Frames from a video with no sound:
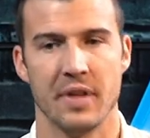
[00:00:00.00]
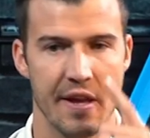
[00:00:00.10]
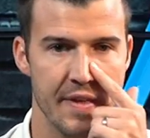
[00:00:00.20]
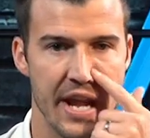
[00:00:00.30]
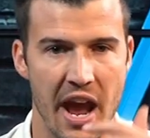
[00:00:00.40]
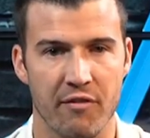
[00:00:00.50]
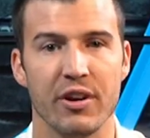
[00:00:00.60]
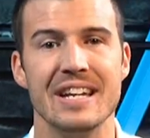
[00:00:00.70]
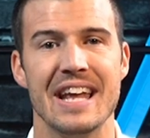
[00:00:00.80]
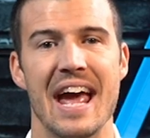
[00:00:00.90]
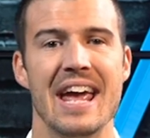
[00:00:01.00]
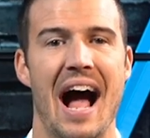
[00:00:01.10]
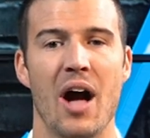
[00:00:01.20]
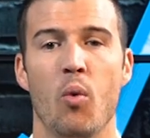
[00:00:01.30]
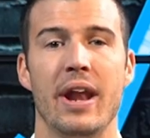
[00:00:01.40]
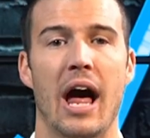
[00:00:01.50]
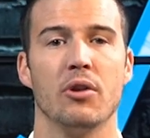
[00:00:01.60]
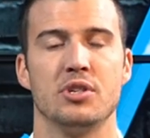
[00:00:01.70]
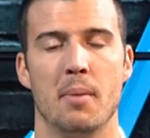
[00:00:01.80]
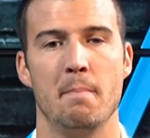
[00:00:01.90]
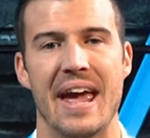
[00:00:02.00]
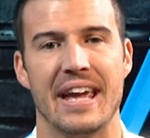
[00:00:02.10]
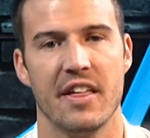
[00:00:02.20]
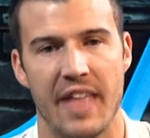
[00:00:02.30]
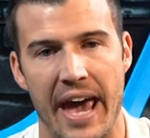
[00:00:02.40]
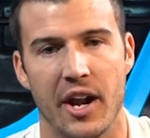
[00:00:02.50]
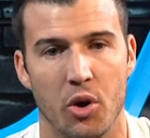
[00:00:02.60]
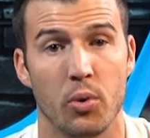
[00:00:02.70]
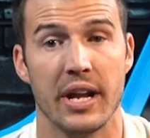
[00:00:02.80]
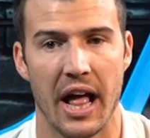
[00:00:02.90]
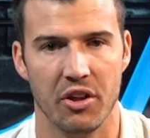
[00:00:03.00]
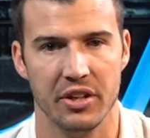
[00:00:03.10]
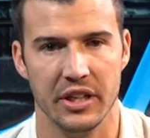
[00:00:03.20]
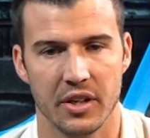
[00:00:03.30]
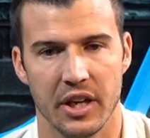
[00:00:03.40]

And then every day I went out to make that a reality.